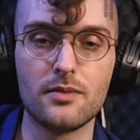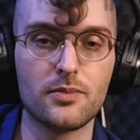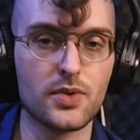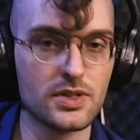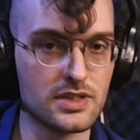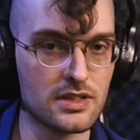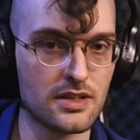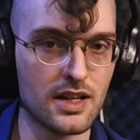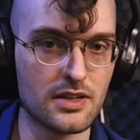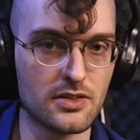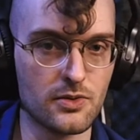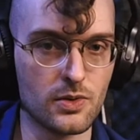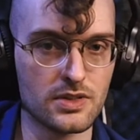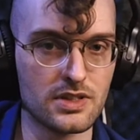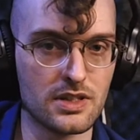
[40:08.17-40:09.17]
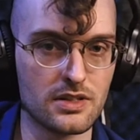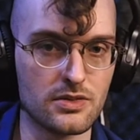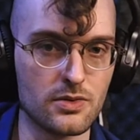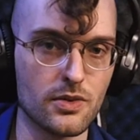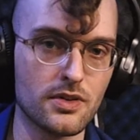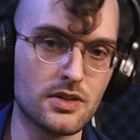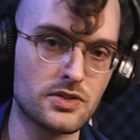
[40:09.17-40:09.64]
prison that you were sent
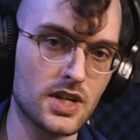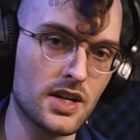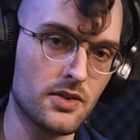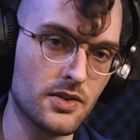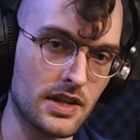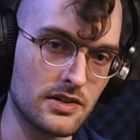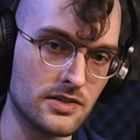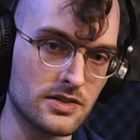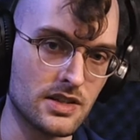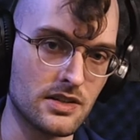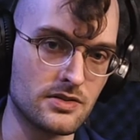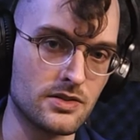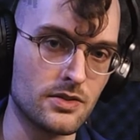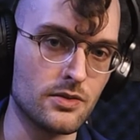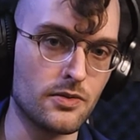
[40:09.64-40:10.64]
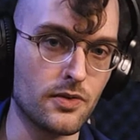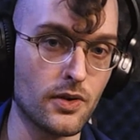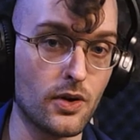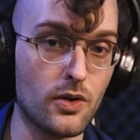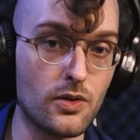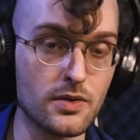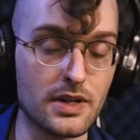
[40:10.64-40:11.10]
to or the jail that you're sent to for
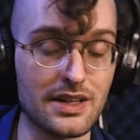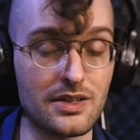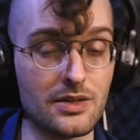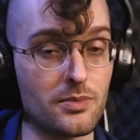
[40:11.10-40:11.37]
holding.